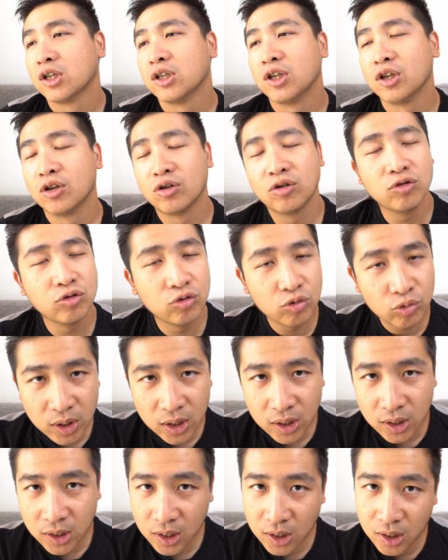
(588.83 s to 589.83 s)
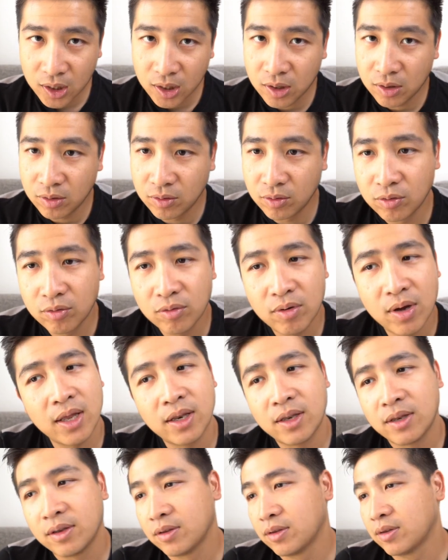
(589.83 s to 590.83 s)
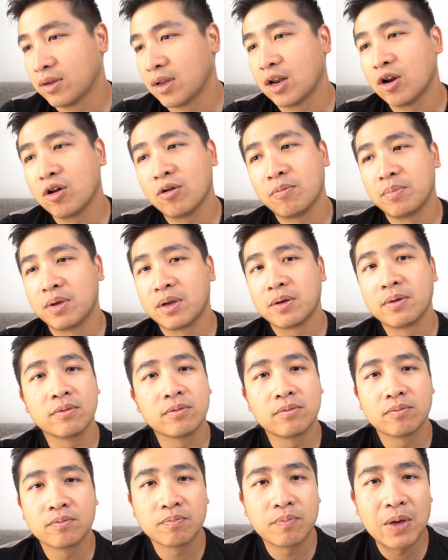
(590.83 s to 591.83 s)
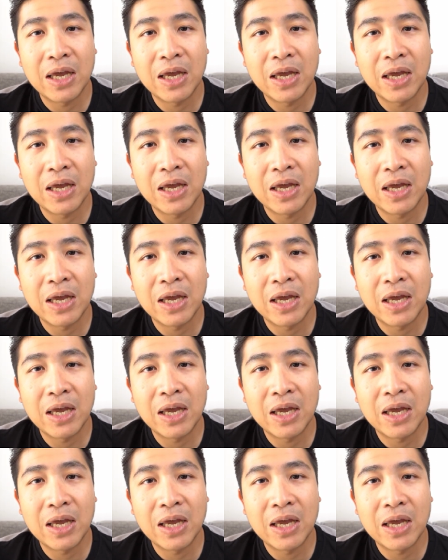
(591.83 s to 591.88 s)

they don't do it, and they're not being